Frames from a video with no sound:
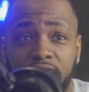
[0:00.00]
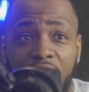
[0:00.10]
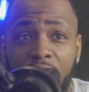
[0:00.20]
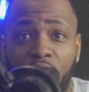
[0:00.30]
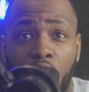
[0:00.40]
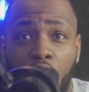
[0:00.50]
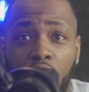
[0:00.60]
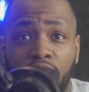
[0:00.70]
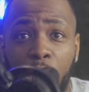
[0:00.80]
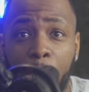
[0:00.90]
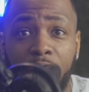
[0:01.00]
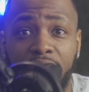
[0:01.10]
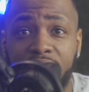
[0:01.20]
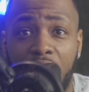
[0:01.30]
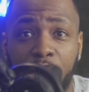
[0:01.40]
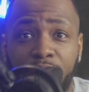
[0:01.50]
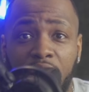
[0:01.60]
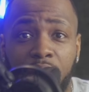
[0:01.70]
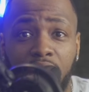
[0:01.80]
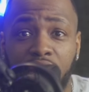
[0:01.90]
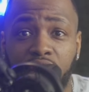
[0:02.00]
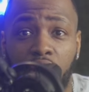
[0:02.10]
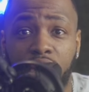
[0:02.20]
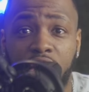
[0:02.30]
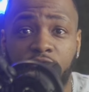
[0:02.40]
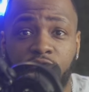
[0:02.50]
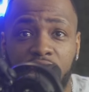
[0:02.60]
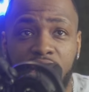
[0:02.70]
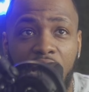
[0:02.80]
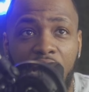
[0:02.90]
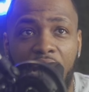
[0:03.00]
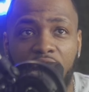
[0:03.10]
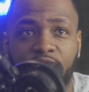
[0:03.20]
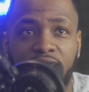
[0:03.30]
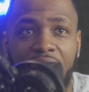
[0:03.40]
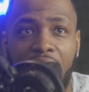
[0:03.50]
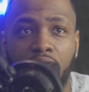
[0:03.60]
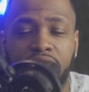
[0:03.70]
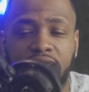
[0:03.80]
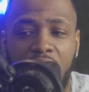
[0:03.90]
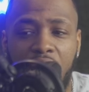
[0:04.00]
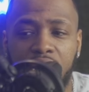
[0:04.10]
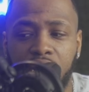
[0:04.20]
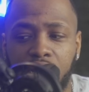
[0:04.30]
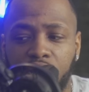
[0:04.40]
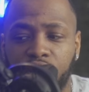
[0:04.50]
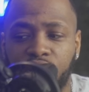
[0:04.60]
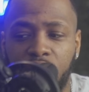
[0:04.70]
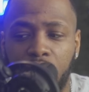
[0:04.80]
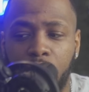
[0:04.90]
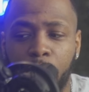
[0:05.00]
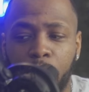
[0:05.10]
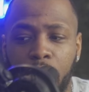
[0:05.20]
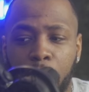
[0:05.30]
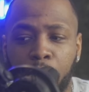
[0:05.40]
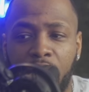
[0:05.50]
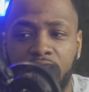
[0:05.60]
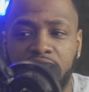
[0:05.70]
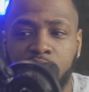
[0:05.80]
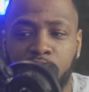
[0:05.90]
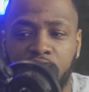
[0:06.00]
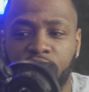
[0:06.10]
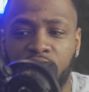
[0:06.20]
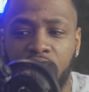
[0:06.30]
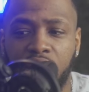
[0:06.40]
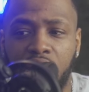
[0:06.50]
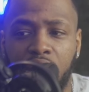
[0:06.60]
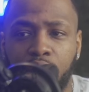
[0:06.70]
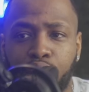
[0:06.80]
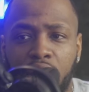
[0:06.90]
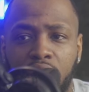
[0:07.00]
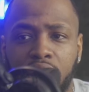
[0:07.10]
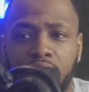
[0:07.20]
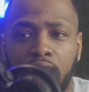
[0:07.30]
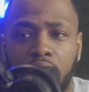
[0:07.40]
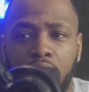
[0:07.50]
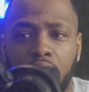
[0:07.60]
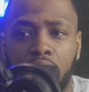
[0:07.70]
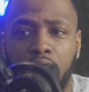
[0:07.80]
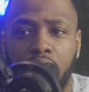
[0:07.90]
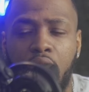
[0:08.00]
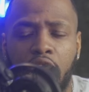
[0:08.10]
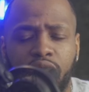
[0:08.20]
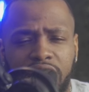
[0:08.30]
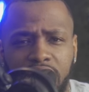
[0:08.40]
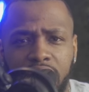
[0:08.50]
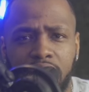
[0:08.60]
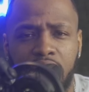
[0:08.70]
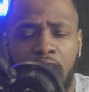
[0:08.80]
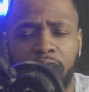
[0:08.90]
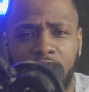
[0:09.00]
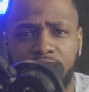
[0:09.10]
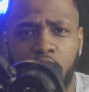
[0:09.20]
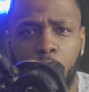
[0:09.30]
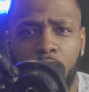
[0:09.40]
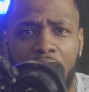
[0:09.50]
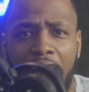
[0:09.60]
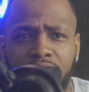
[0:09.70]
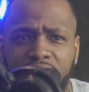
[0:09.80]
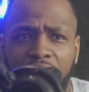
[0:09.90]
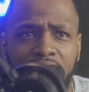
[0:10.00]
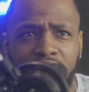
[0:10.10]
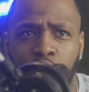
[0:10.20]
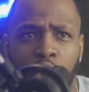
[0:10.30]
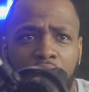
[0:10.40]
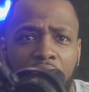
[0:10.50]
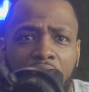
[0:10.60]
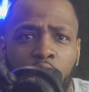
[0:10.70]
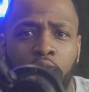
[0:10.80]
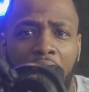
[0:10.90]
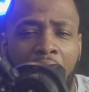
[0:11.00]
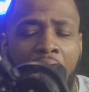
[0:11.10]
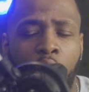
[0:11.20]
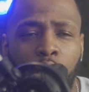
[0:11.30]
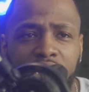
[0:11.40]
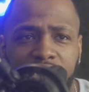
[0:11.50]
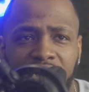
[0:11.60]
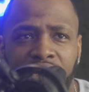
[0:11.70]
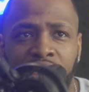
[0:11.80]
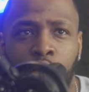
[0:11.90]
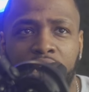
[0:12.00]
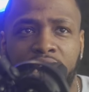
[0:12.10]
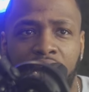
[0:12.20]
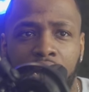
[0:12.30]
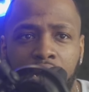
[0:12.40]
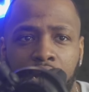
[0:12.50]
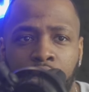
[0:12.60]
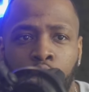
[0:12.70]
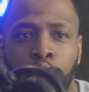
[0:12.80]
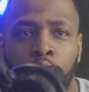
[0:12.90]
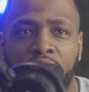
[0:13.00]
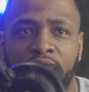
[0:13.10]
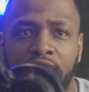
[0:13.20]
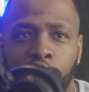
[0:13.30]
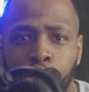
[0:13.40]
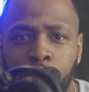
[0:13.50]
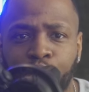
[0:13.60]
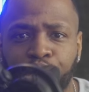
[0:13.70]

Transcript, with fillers: have all their big time playmakers on defense. I think outside of Manny Smith and uh, Brendan uh, Codrington, I believe so. But outside, so well, I want to see what they uh, what they do